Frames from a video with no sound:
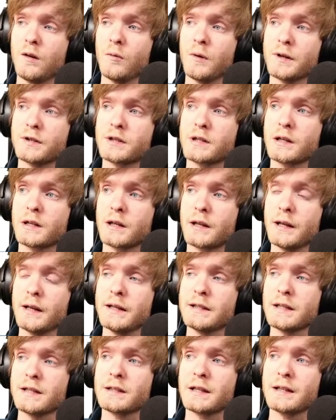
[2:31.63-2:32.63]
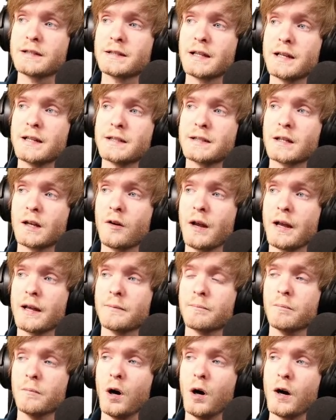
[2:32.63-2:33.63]
which essentially says,
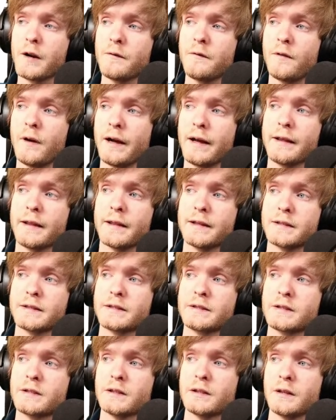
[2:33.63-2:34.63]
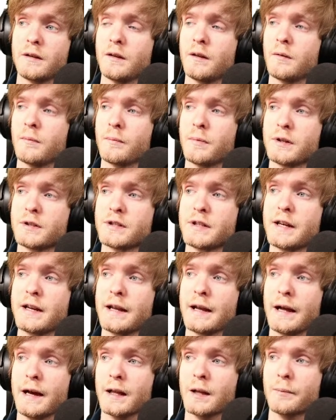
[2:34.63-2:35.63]
okay, modify this
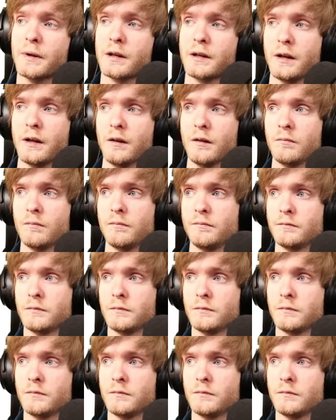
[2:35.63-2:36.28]
preceding element here.